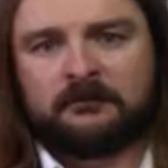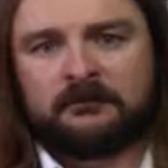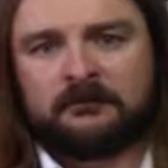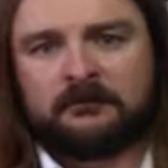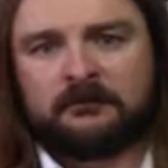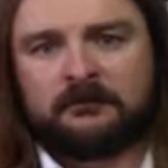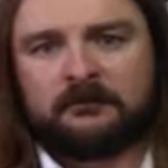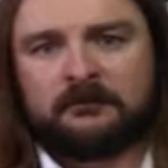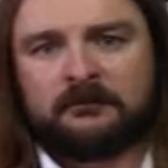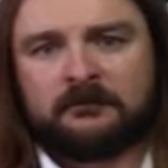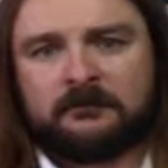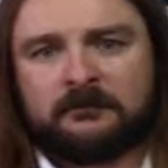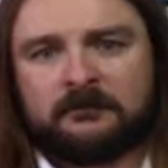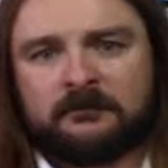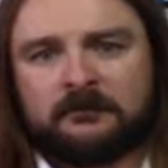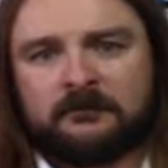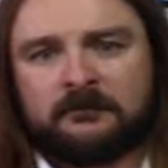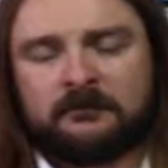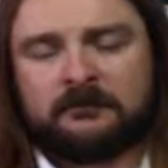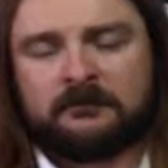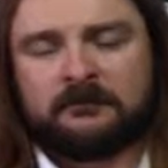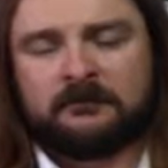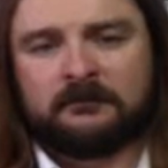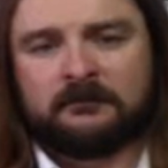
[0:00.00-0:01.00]

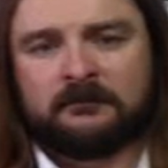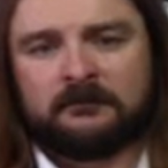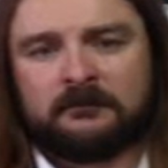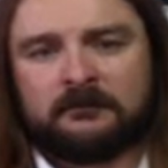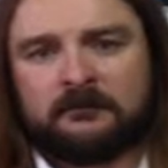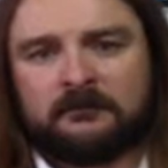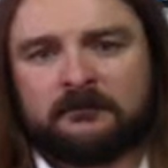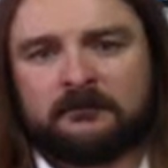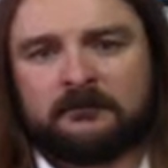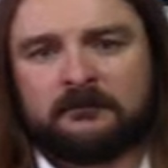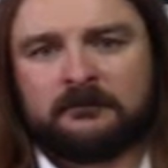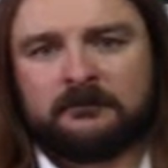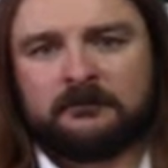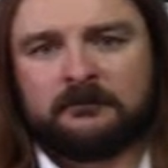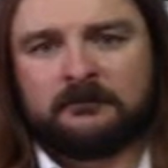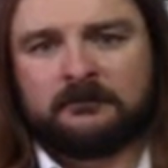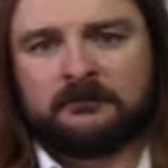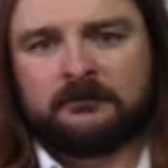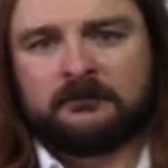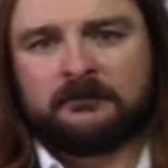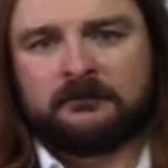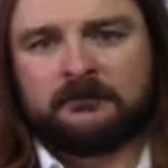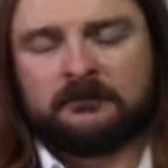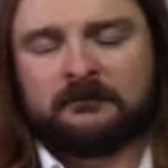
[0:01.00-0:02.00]

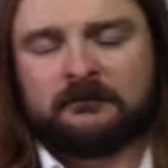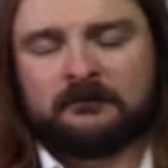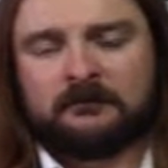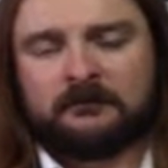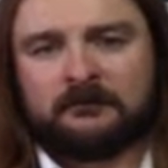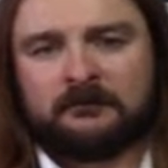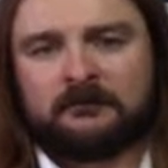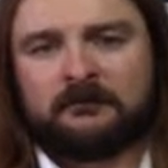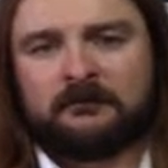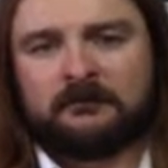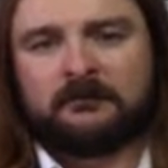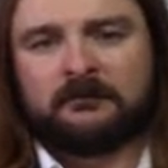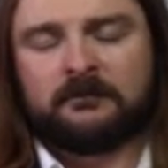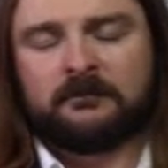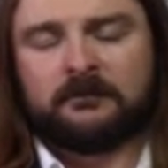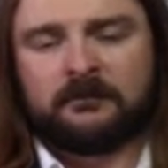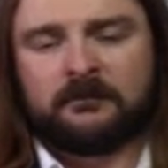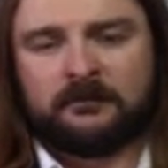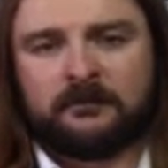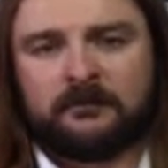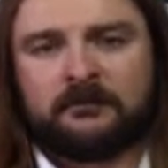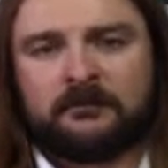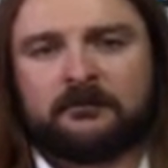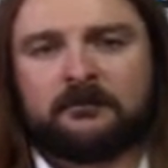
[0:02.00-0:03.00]

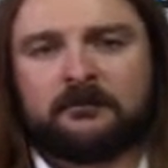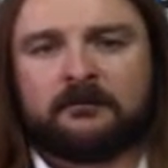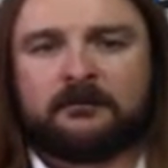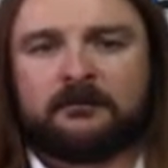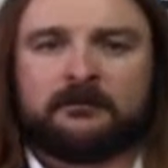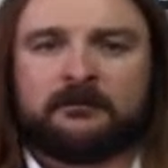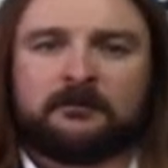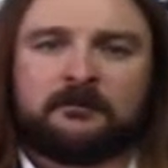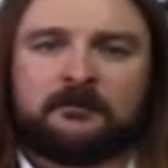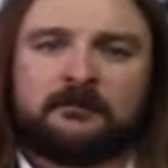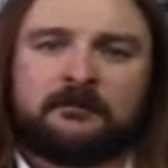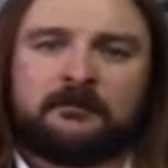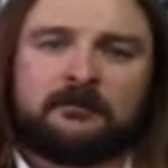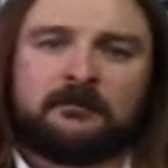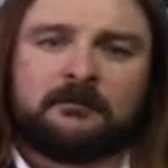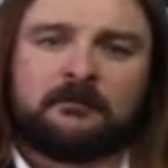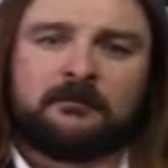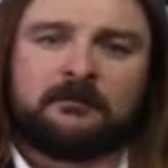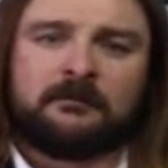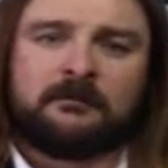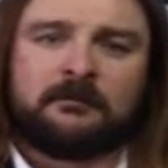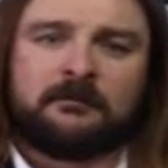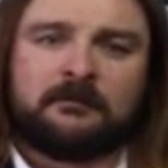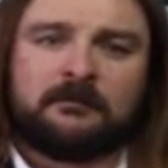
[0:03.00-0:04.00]

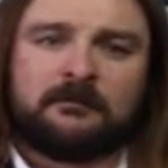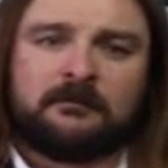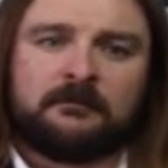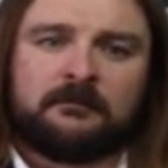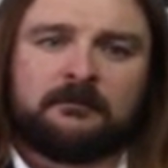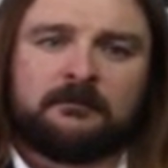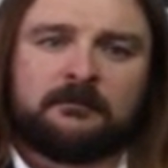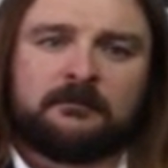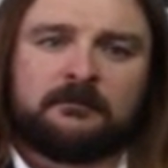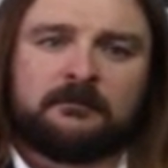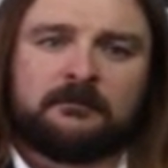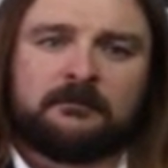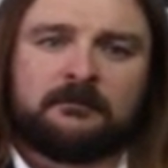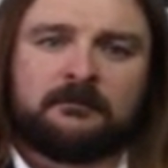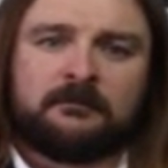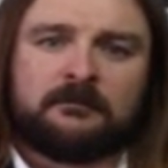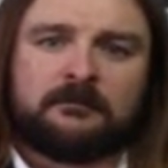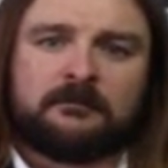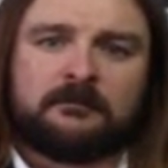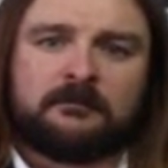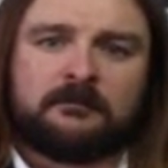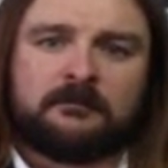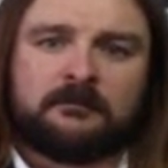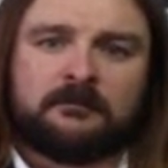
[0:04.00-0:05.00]

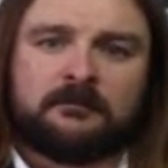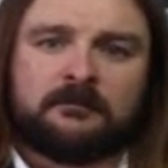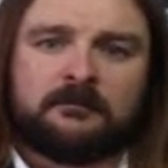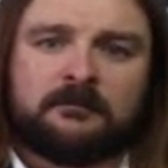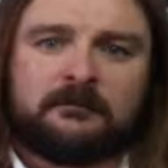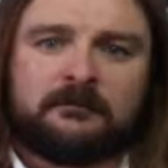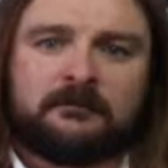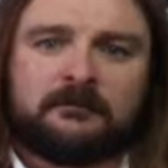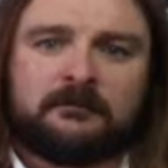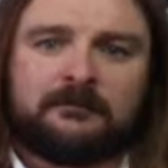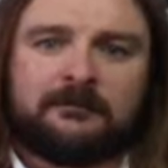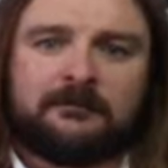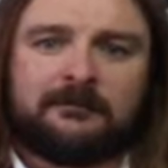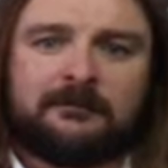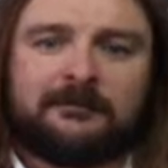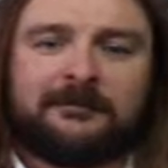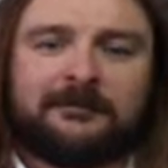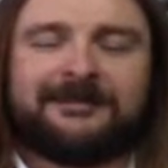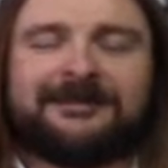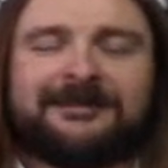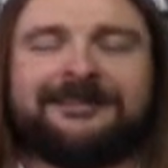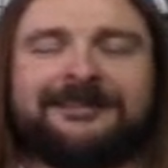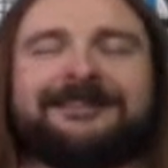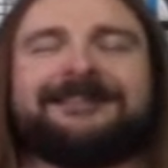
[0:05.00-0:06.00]

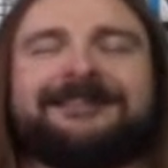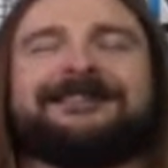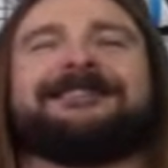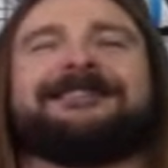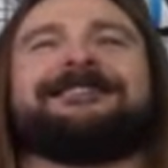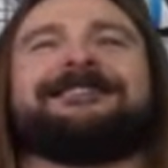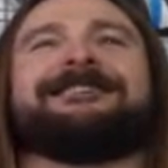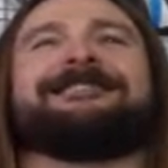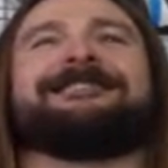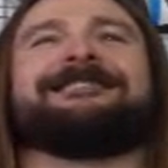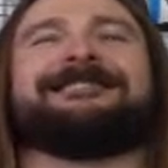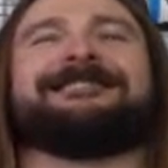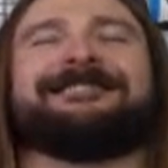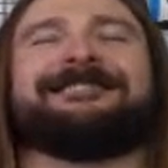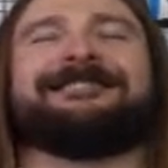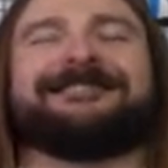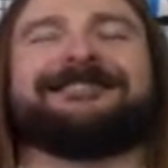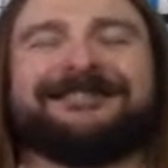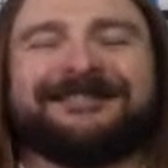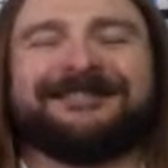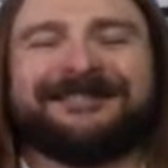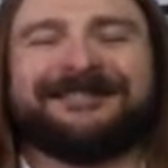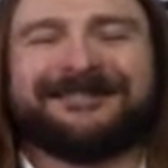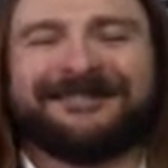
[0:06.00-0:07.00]

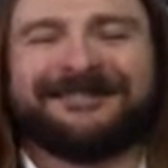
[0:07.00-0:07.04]
[no speech]